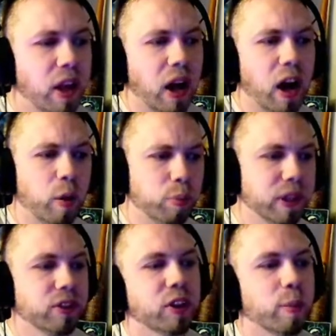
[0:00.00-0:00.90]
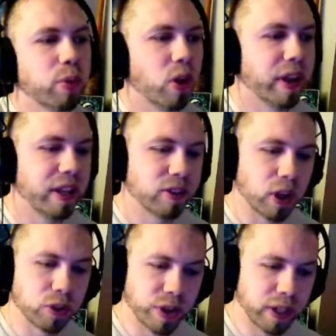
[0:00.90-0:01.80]
Uh, Blizzard employees
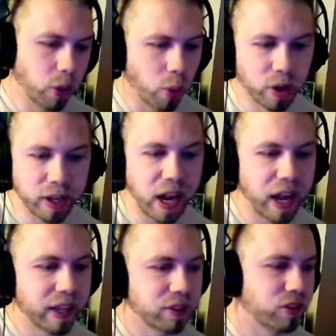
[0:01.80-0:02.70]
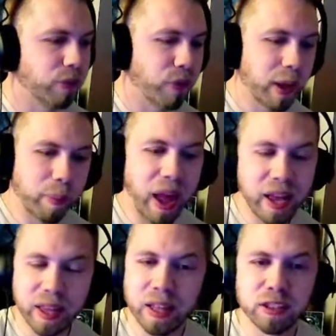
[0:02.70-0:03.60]
are trying to organize to fight
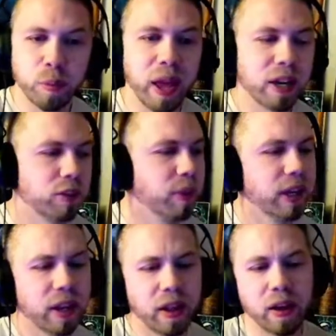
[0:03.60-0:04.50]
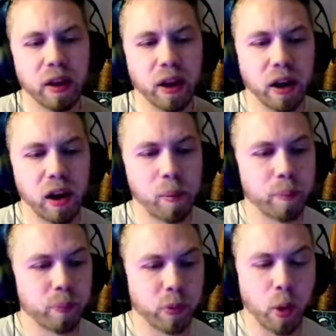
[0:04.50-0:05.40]
back against management, uh,
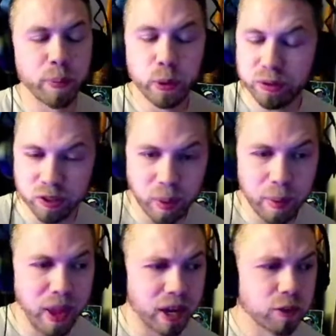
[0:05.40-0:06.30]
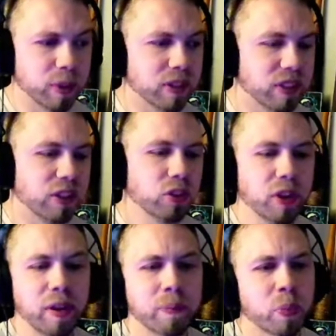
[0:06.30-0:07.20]
the abuses by management,
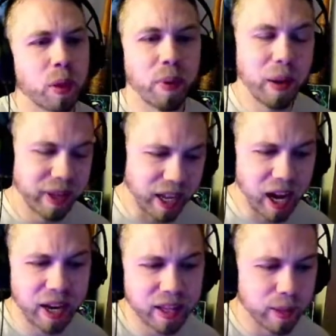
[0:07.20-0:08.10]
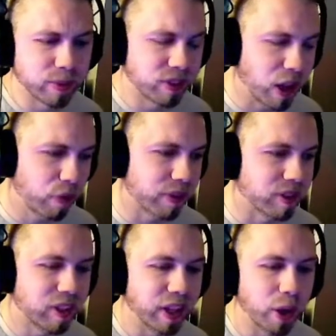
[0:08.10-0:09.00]
essentially. Bobby Kotick himself, the
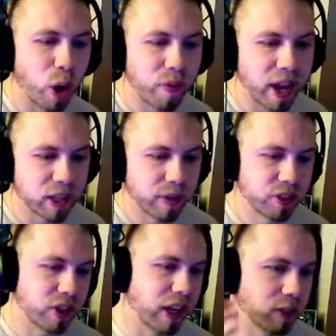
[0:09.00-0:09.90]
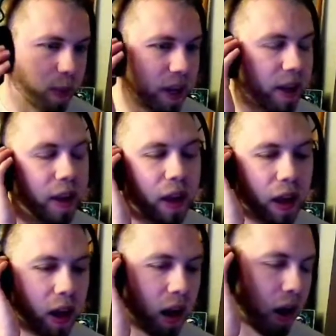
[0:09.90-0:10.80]
CEO of Activision, has been
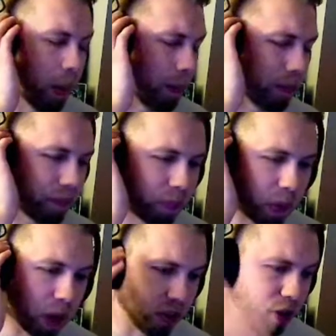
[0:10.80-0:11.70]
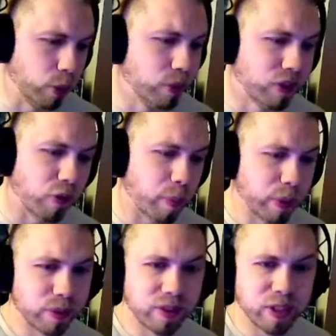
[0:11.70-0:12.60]
um, accused of
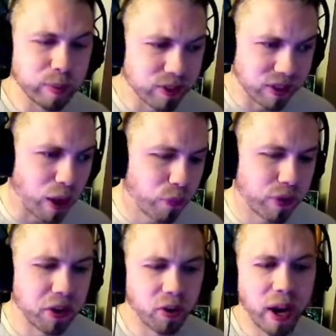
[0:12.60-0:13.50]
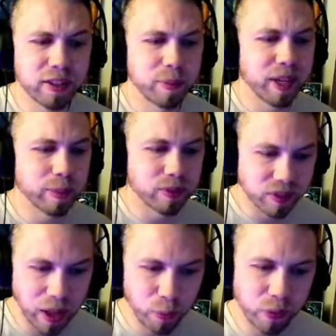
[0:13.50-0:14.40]
abuses himself and harassment
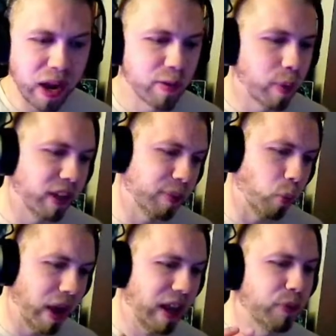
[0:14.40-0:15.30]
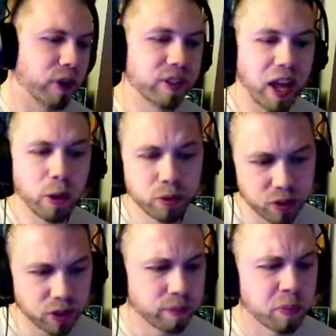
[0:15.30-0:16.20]
himself, and everybody's been waiting for his
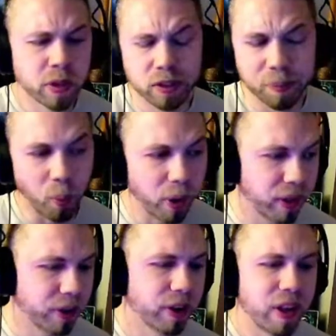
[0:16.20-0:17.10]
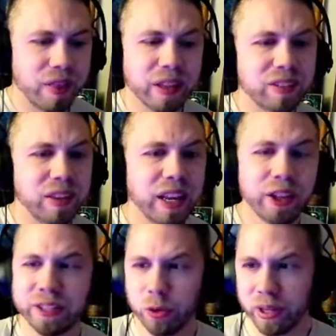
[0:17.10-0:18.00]
ouster. Spoiler, this deal
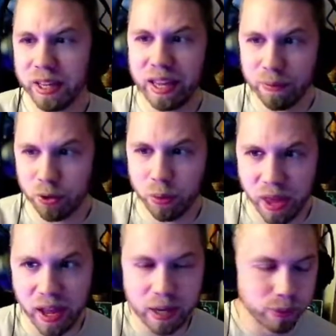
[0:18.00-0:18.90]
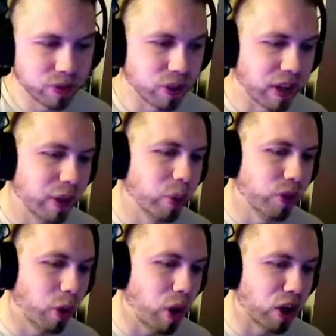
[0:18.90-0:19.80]
is going to give you that ouster. He will
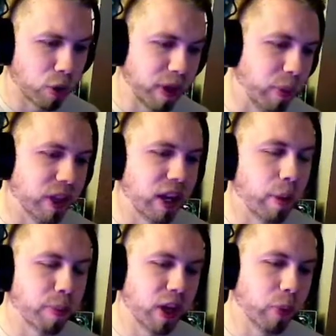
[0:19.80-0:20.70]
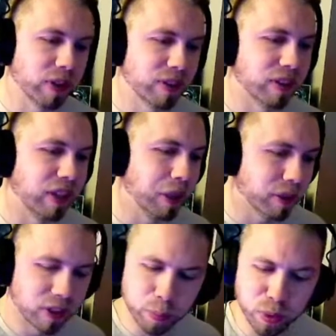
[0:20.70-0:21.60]
no longer be with the company once this deal
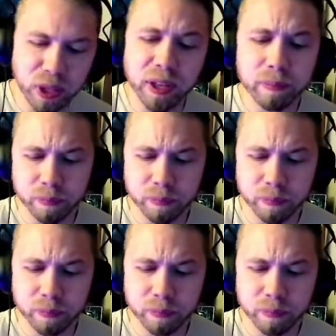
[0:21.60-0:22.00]
is complete.